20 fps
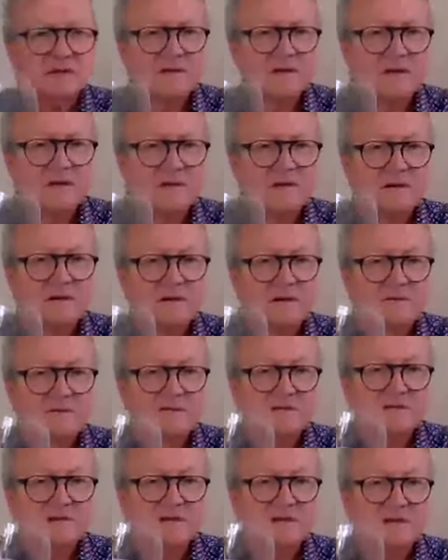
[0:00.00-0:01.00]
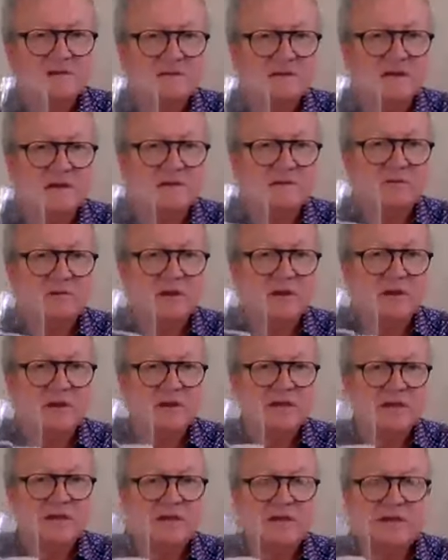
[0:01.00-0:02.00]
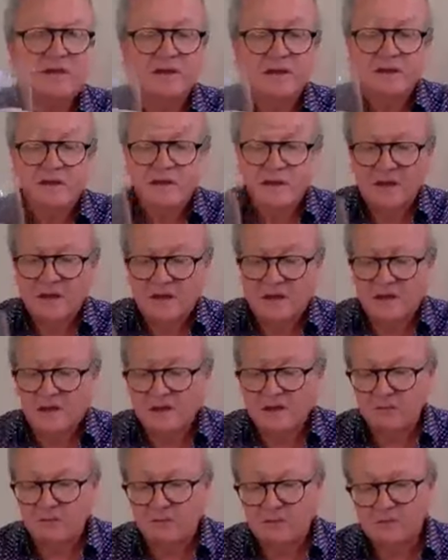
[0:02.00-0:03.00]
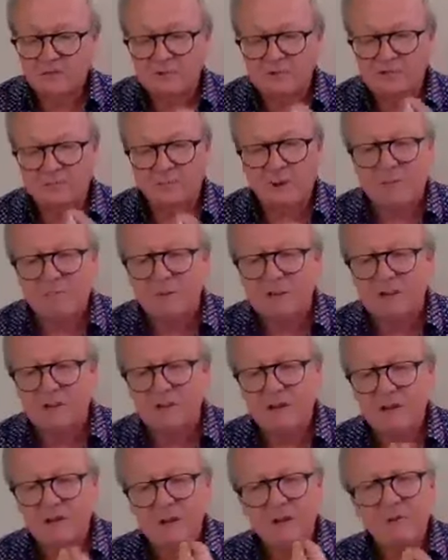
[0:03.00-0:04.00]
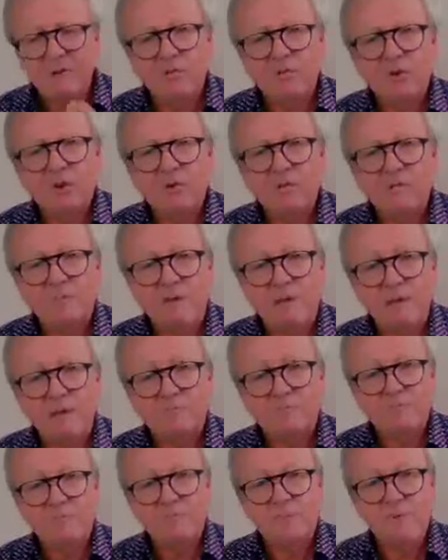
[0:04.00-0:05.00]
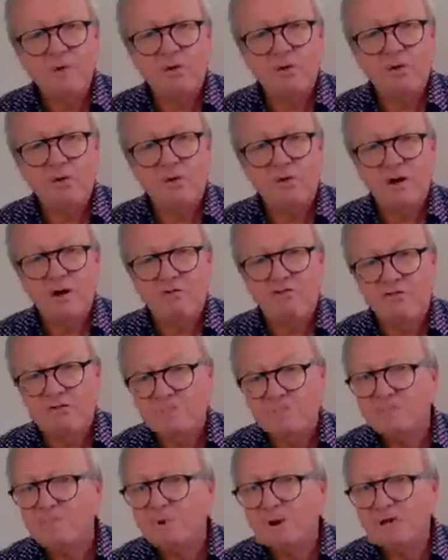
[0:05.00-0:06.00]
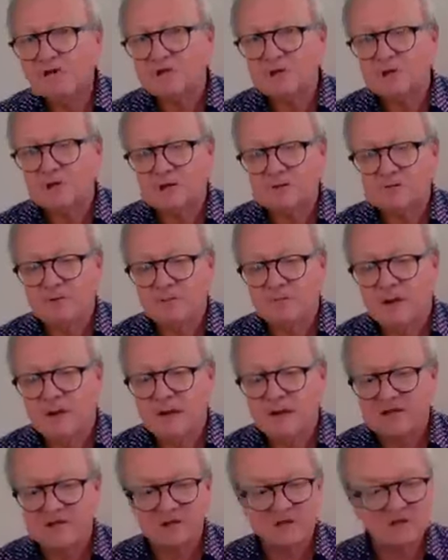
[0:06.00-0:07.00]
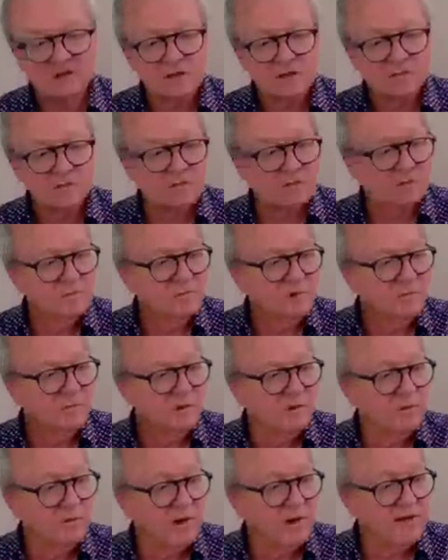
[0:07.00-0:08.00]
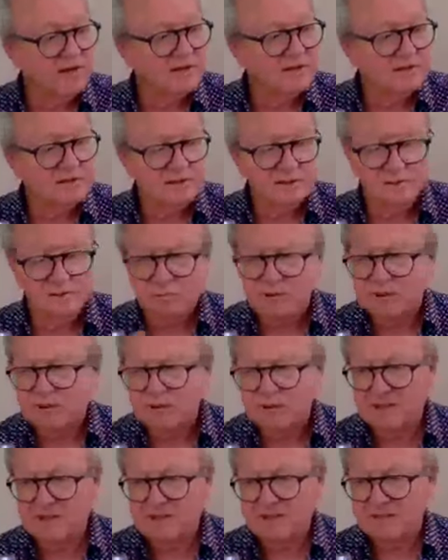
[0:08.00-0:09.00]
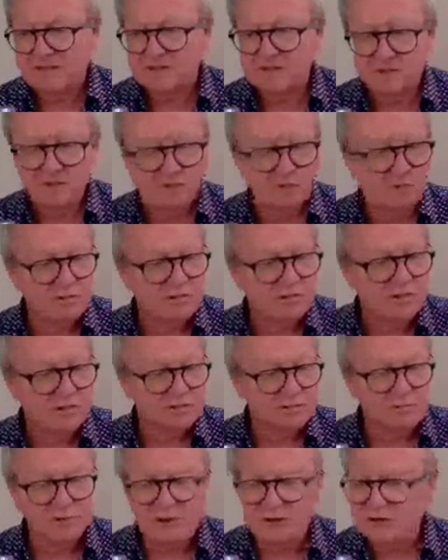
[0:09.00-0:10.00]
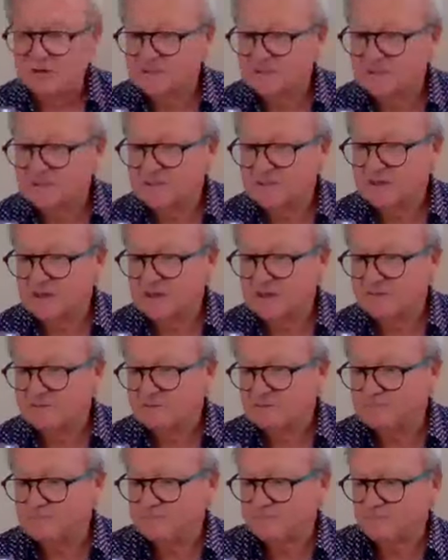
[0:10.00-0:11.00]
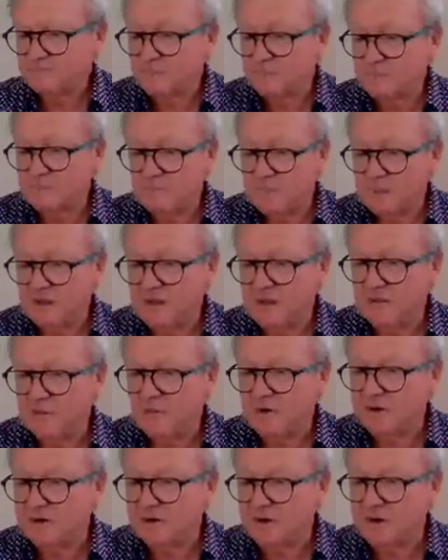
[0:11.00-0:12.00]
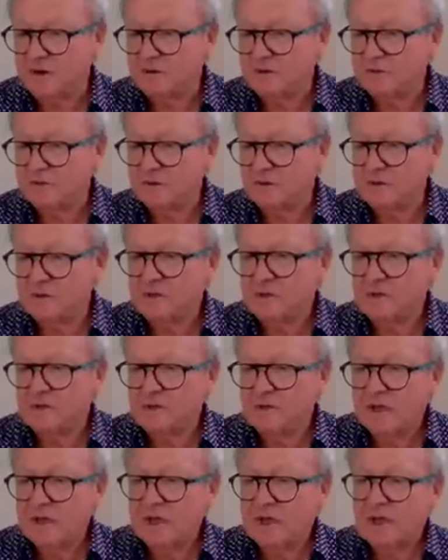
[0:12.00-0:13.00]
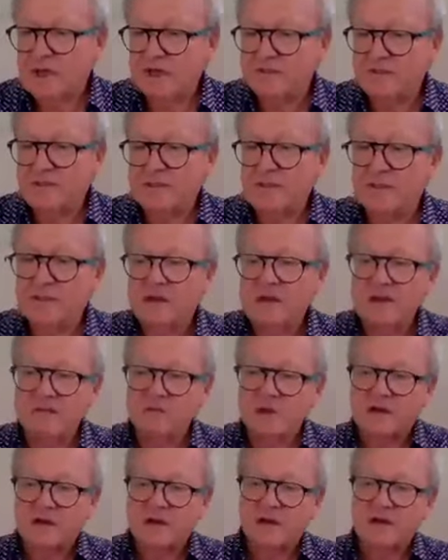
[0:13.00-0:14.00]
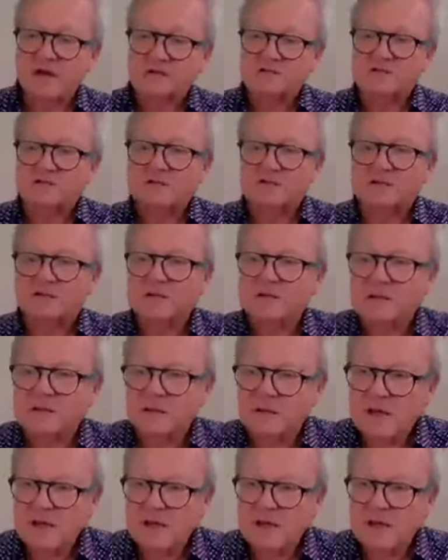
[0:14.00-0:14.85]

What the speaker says: You can see that quite clearly. We most probably will be more of an impression on the palate. So we will wait till we taste all these wines one go. And then the lemon glass.